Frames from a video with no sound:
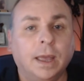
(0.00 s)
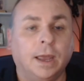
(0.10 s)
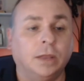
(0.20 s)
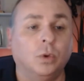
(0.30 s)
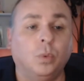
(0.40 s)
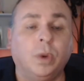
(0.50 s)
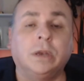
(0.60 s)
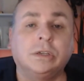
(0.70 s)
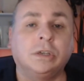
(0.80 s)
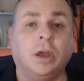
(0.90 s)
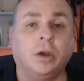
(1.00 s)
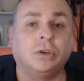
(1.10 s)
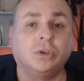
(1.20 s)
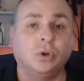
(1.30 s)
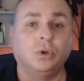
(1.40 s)
and the winner's
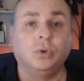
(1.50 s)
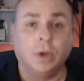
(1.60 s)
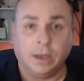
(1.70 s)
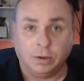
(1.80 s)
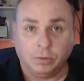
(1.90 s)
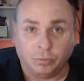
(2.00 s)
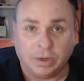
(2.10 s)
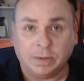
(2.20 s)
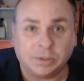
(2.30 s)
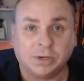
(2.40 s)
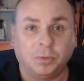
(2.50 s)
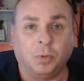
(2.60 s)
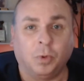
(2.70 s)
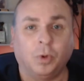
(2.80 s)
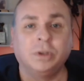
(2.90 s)
going to reap some
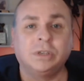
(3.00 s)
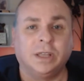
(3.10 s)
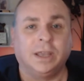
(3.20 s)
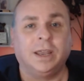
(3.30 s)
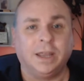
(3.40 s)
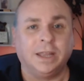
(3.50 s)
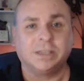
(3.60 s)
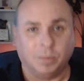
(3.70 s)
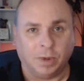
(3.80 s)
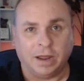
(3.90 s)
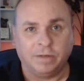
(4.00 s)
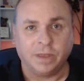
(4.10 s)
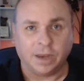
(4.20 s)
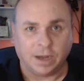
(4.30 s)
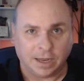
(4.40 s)
rewards. So they're going to get some love.
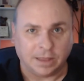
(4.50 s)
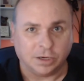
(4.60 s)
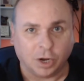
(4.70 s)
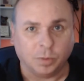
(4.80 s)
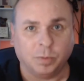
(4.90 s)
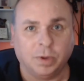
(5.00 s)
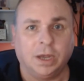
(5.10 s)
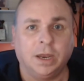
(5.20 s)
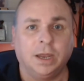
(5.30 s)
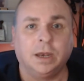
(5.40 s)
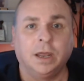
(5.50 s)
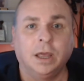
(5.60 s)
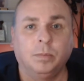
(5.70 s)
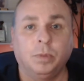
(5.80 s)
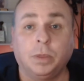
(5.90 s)
They're going to get the dopamine hit.
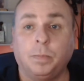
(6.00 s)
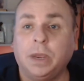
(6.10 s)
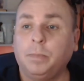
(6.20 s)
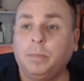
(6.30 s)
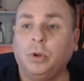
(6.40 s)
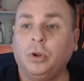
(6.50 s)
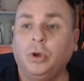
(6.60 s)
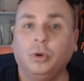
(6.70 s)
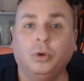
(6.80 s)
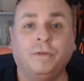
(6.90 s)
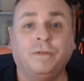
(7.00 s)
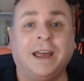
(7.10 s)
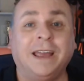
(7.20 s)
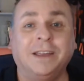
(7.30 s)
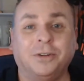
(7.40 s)
But the people who
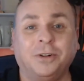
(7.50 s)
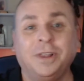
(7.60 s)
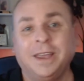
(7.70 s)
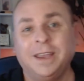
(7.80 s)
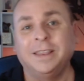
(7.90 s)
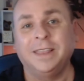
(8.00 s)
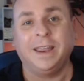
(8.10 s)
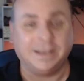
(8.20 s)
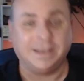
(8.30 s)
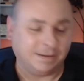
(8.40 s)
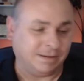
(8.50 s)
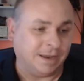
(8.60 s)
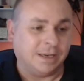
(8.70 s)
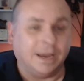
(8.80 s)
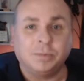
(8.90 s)
fail in their
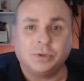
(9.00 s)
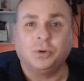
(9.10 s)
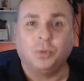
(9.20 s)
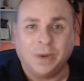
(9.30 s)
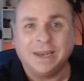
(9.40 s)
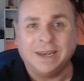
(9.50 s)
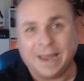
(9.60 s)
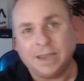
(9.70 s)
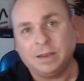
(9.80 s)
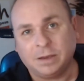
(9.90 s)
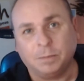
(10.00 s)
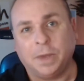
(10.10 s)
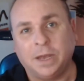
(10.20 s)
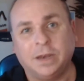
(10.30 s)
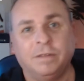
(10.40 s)
attempt to win a
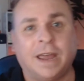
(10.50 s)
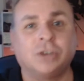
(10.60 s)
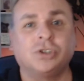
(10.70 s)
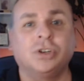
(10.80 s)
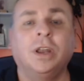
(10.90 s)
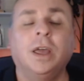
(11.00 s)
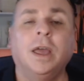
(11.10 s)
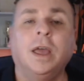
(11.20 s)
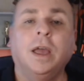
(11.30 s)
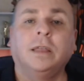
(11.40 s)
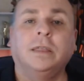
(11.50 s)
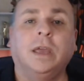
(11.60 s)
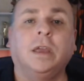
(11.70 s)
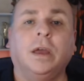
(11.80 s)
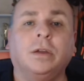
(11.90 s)
competitive action,
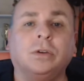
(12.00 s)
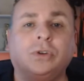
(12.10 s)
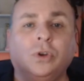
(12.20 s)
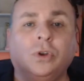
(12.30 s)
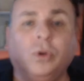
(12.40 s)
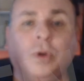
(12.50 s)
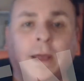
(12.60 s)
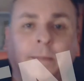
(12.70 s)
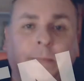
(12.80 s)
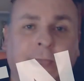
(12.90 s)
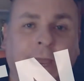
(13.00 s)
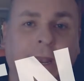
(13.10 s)
they're going to get